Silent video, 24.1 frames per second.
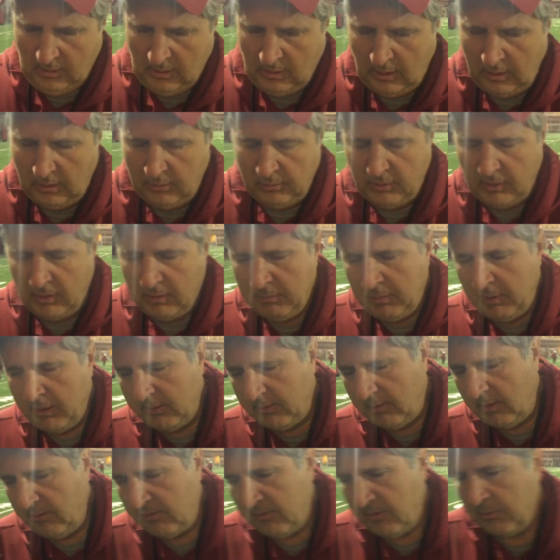Our uh, running
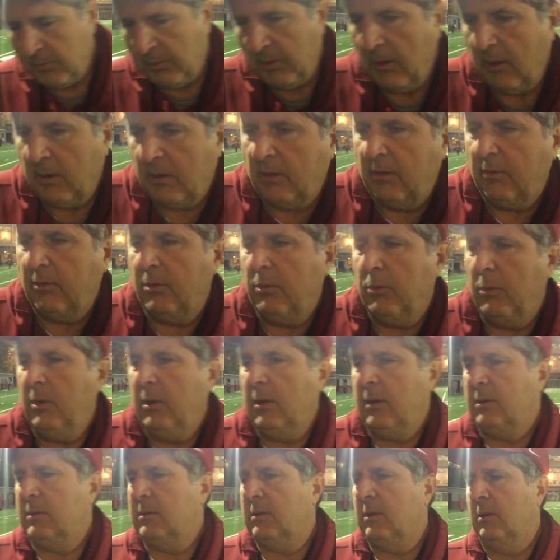backs have to block every
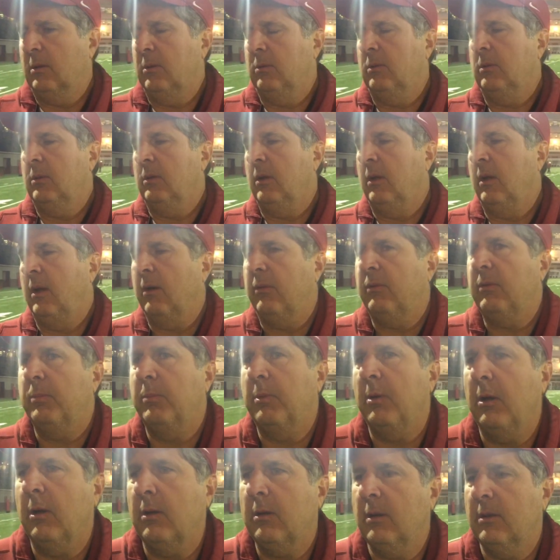week, so and they have to
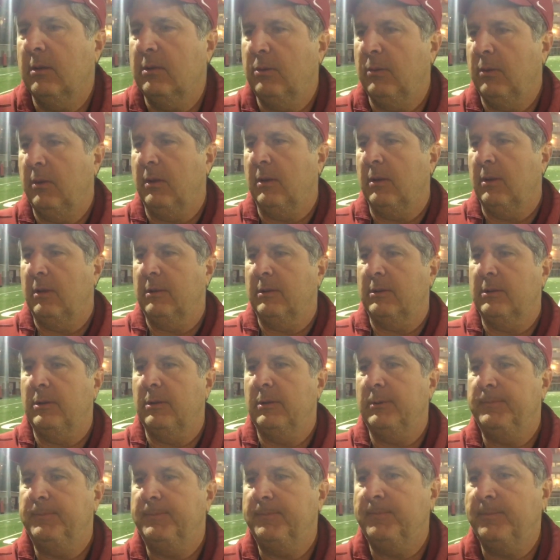block this week also.
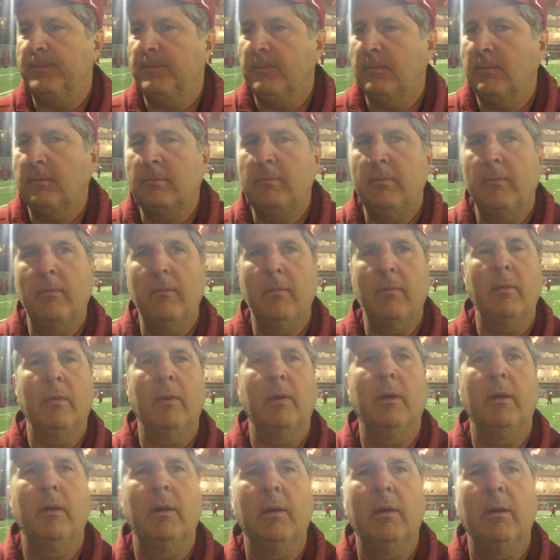It seems like these
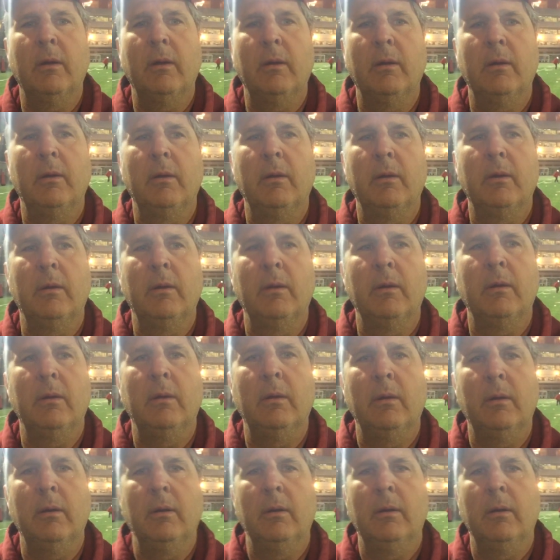Stanford games are always sort
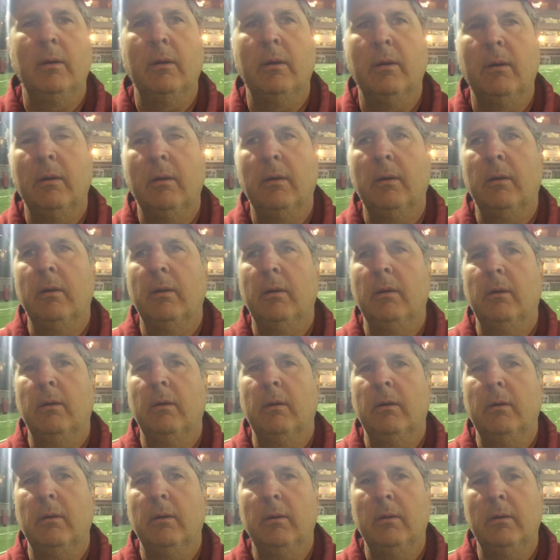of a war of
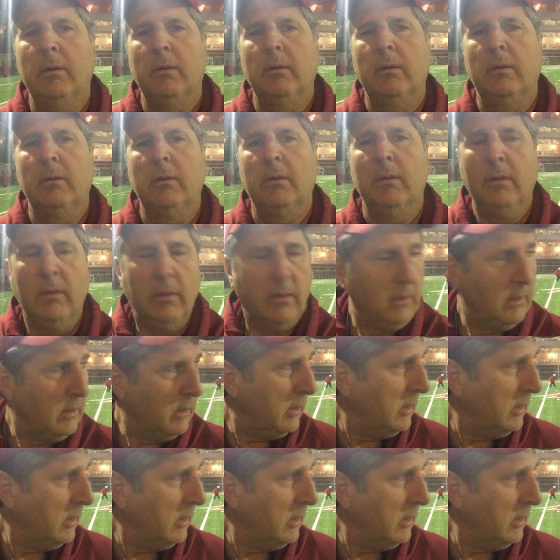attrition. It's you know about